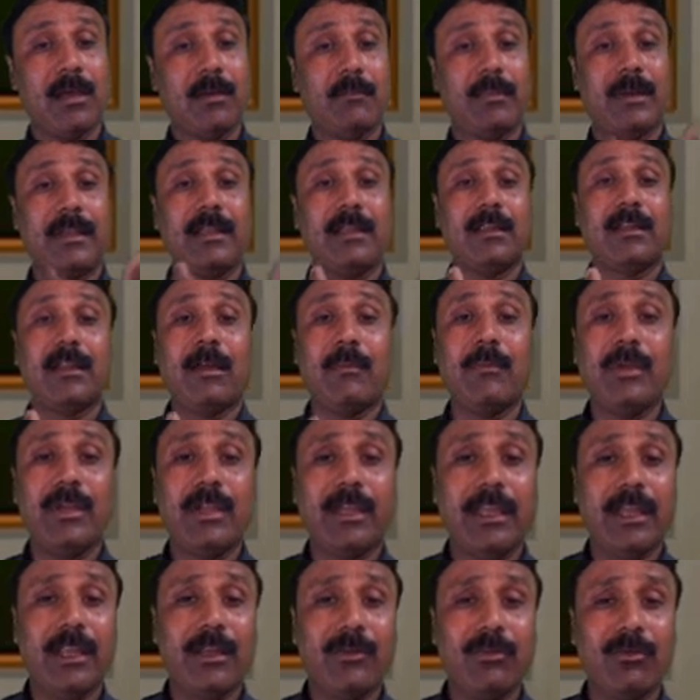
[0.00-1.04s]
But in
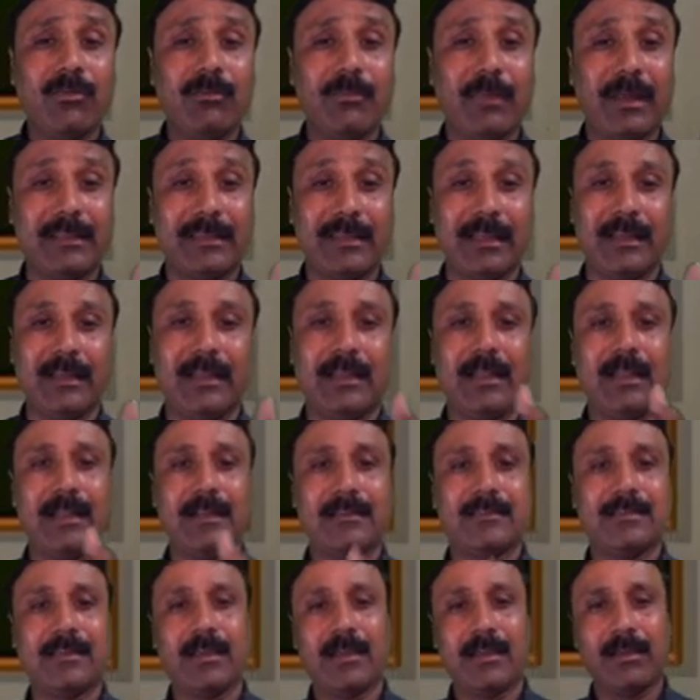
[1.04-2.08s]
communicative method,
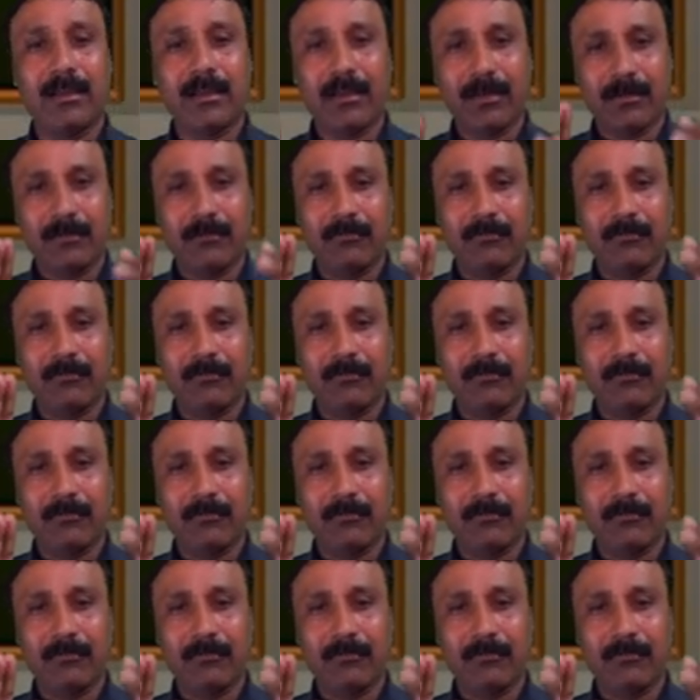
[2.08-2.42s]
it's a